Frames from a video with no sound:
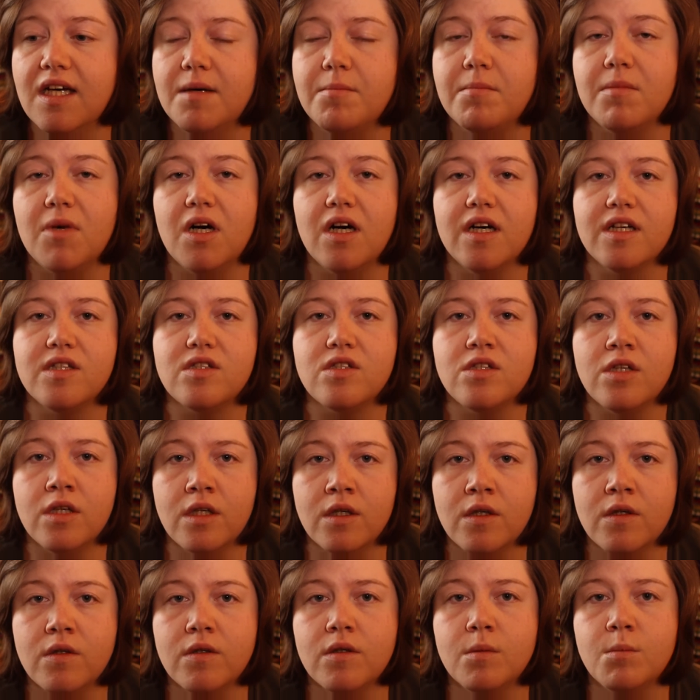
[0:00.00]
my
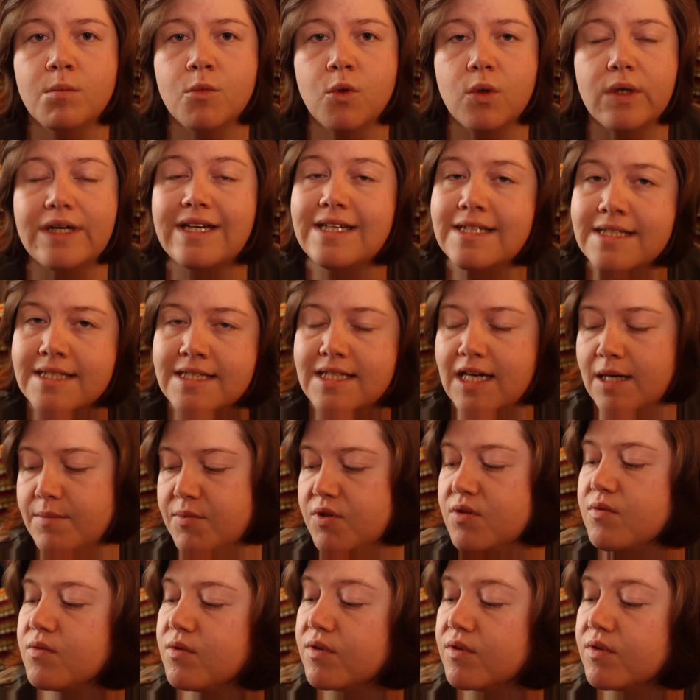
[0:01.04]
two more in-depth